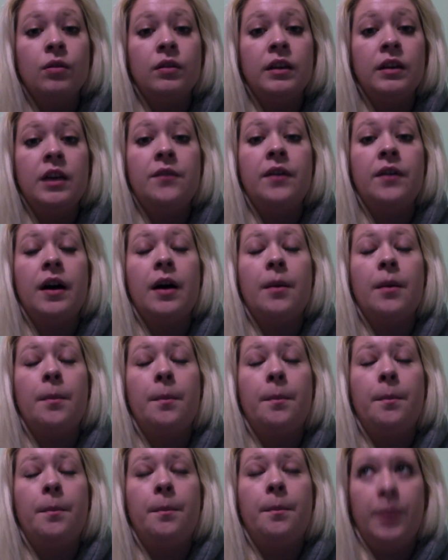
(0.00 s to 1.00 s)
We'll leave a
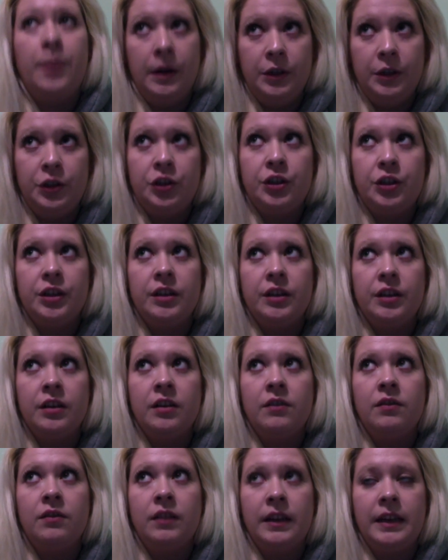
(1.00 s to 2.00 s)
bunch
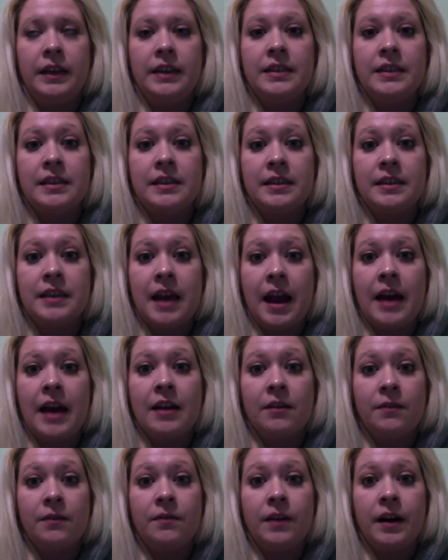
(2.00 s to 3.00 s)
of links that I
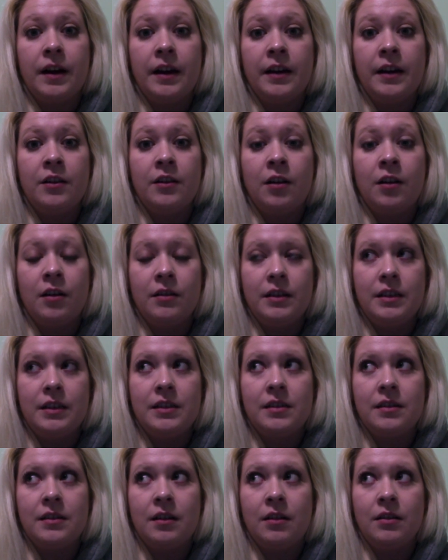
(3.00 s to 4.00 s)
could find on
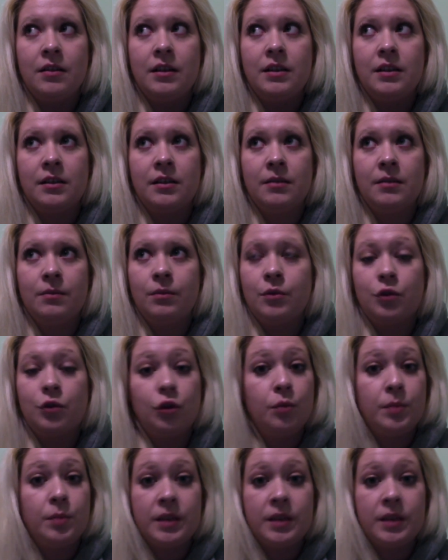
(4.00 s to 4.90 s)
these groups